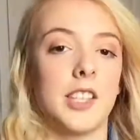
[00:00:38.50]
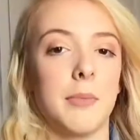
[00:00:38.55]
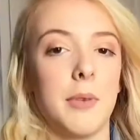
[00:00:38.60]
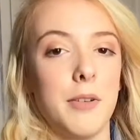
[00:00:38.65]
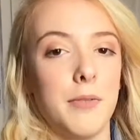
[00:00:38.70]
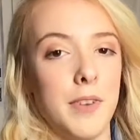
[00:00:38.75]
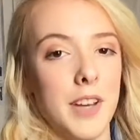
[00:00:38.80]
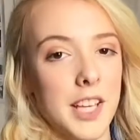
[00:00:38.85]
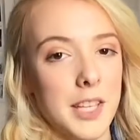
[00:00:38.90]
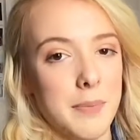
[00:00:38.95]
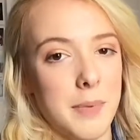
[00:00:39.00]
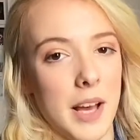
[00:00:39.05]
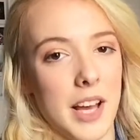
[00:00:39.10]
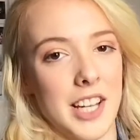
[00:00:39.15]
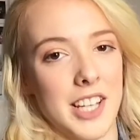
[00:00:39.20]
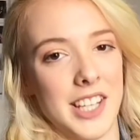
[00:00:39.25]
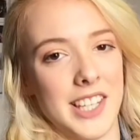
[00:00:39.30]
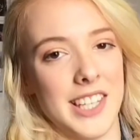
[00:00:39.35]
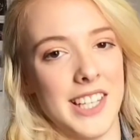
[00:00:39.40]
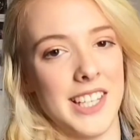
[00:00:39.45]
So my first
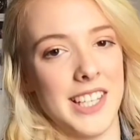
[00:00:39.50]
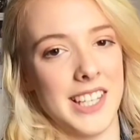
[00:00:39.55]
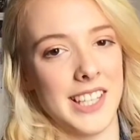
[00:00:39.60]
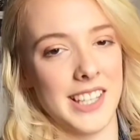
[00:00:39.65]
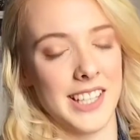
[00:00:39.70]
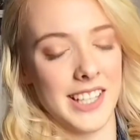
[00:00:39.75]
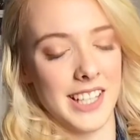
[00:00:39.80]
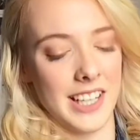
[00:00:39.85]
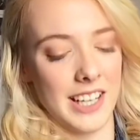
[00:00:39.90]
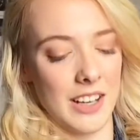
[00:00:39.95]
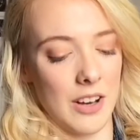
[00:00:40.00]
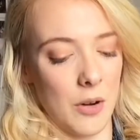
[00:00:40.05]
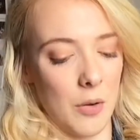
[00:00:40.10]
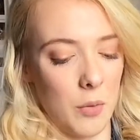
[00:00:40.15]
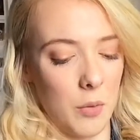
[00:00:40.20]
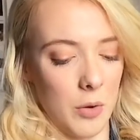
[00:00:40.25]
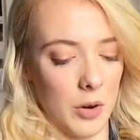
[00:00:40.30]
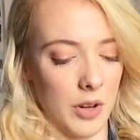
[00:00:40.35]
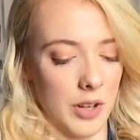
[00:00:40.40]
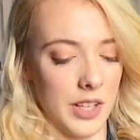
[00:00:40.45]
purchase in Disney
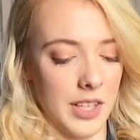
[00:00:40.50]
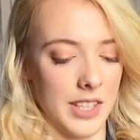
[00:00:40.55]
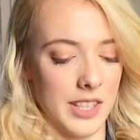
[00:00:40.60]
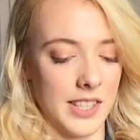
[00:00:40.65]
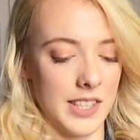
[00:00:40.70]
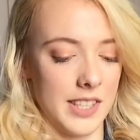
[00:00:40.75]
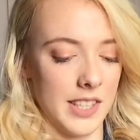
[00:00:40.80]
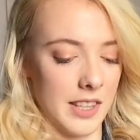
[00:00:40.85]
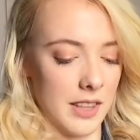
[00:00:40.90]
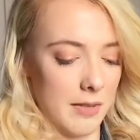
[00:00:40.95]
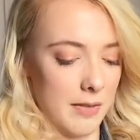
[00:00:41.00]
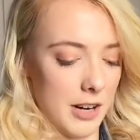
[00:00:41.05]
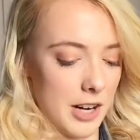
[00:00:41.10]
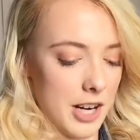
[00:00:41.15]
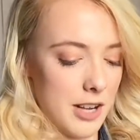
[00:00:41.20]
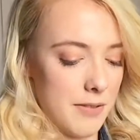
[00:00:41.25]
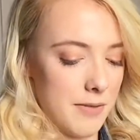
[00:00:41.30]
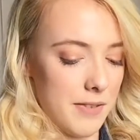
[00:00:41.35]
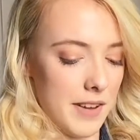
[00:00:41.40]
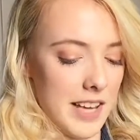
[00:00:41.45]
was the
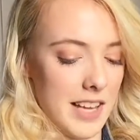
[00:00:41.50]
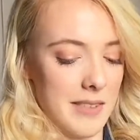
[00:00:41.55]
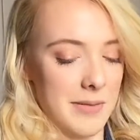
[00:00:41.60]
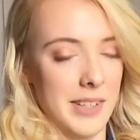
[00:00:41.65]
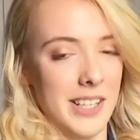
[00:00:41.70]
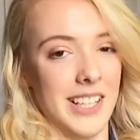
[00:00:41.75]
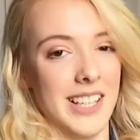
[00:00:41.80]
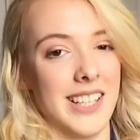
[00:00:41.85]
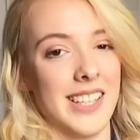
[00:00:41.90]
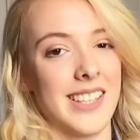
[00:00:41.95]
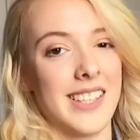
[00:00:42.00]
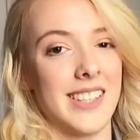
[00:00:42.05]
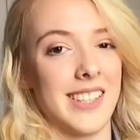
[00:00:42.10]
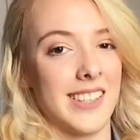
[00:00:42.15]
very famous